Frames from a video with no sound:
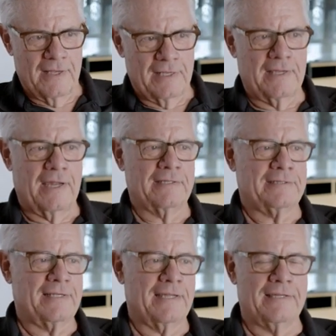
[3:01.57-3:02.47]
And I
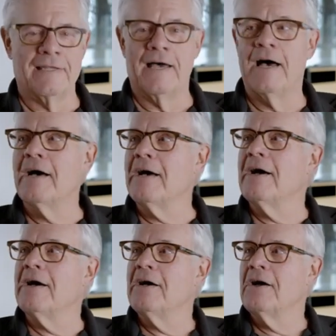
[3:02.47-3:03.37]
said,
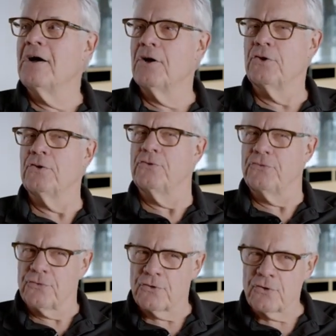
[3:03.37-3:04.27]
are you
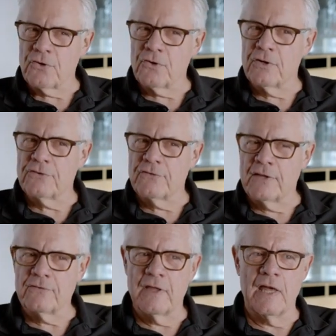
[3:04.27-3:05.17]
sure it
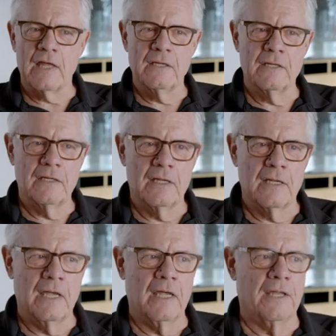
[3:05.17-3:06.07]
says that?
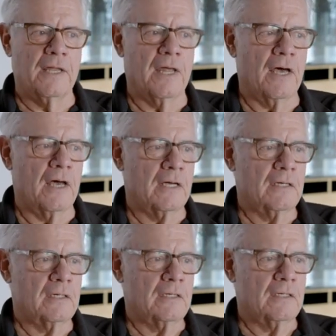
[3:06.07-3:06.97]
And I
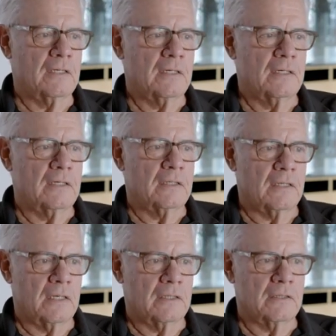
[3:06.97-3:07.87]

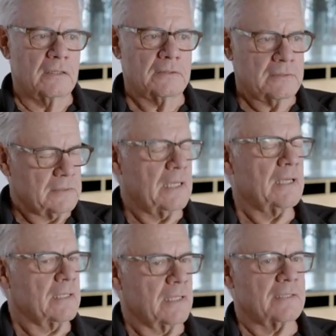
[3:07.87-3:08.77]
said,
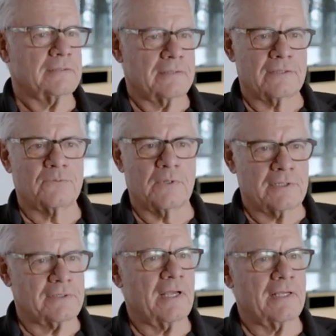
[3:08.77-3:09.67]
yeah, that's what
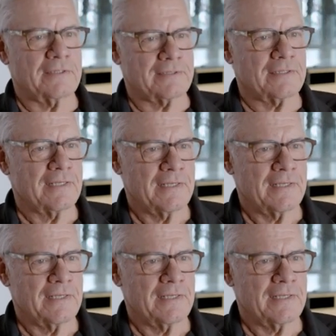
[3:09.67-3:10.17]
it says.